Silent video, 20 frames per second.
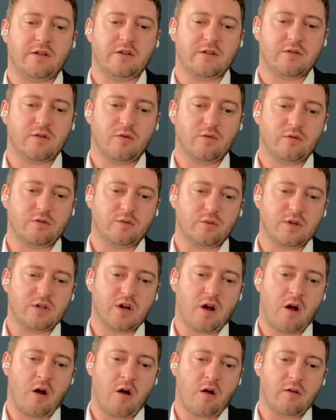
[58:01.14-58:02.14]
tools, which
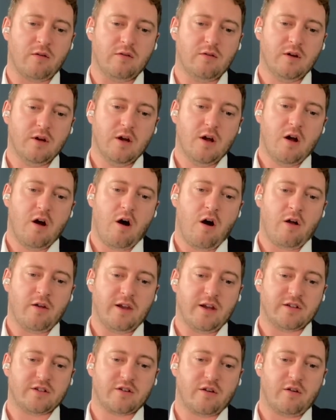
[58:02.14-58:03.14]
aren't
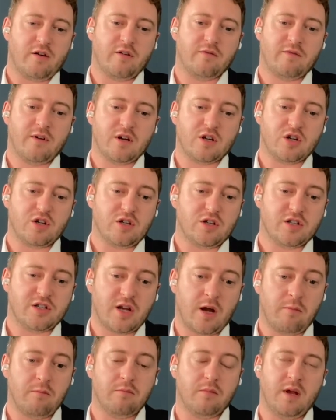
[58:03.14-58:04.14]
necessarily efficient.
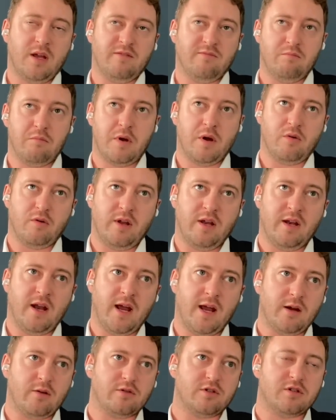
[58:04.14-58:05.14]
Some even built in
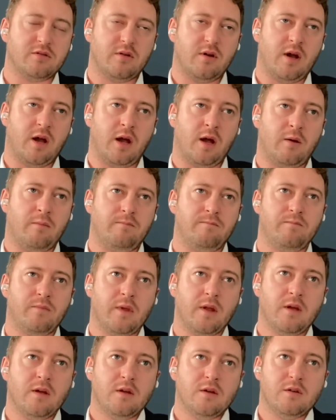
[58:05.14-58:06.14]
house.
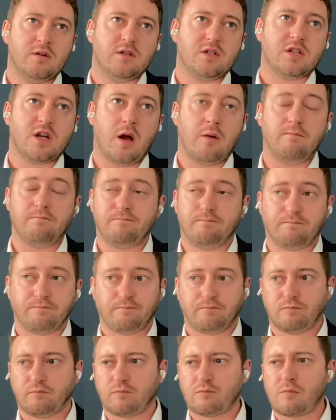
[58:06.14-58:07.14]
Some,
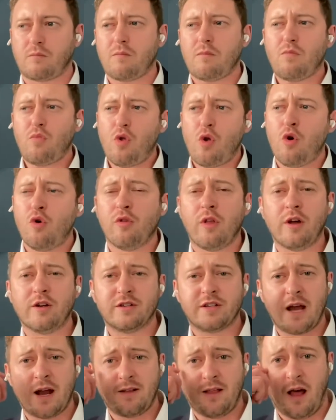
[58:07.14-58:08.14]
although
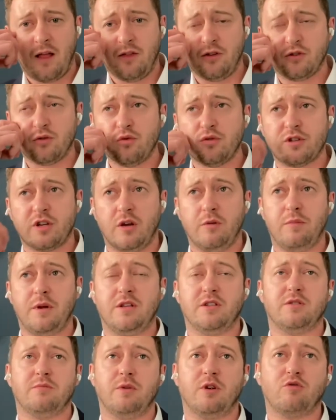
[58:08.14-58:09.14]
saying that, there's also
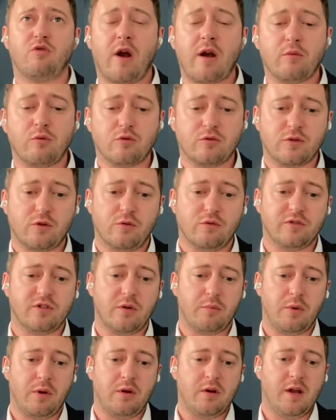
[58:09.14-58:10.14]
been some incredible tools
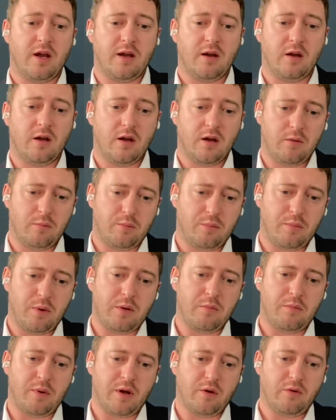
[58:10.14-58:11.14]
that have
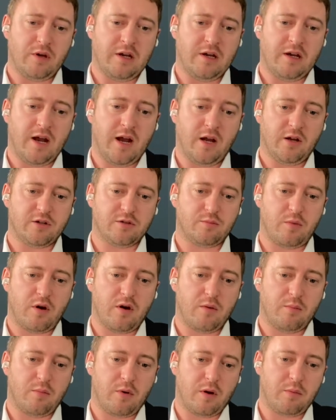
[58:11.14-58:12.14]
been built in house
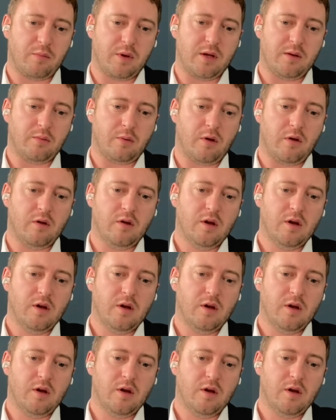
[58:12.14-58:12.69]
by people,